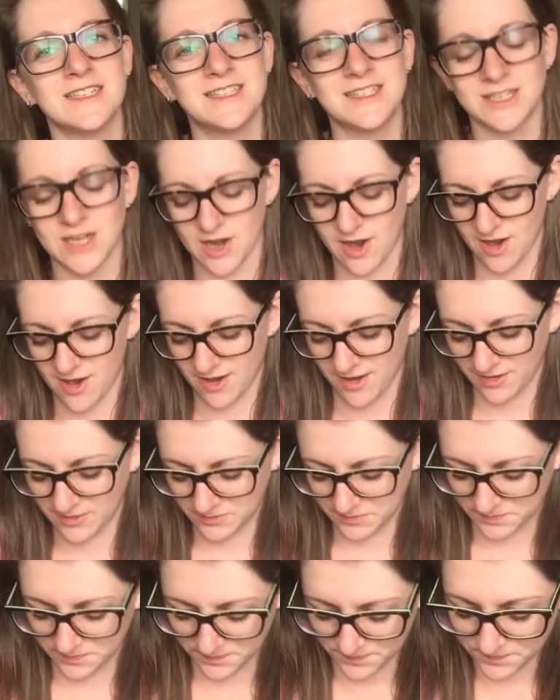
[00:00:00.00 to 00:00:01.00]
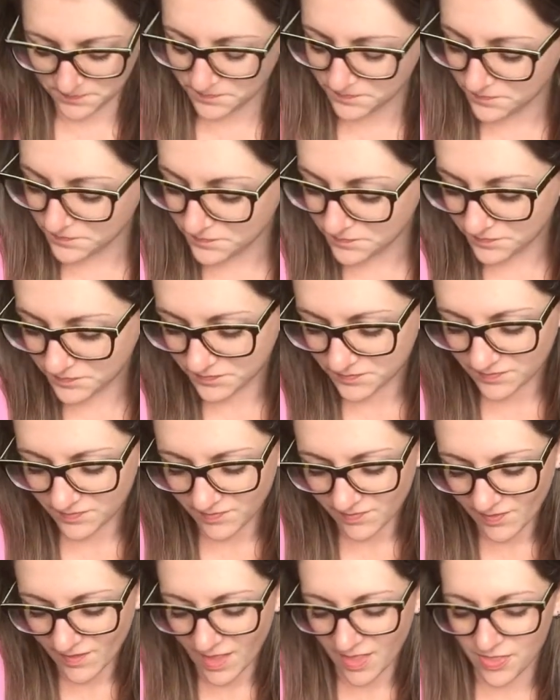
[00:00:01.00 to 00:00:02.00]
star.
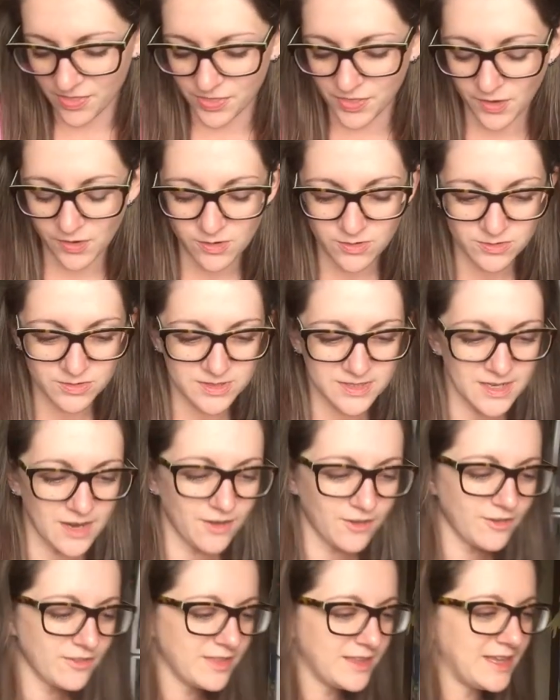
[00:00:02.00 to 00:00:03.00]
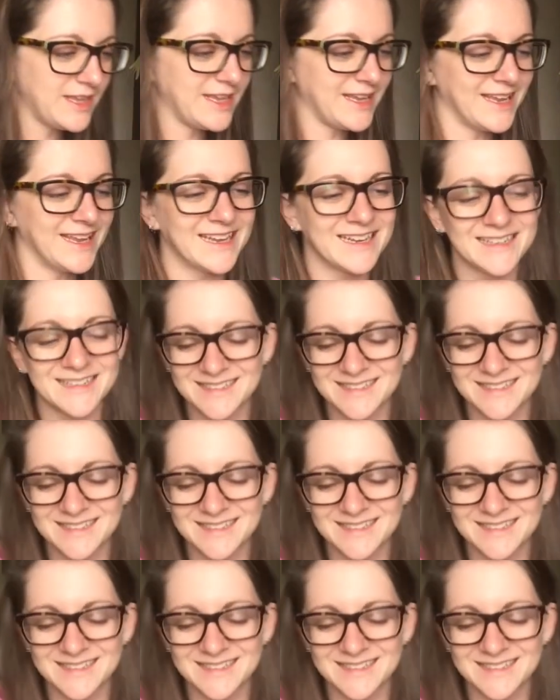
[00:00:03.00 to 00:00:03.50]
Those are the,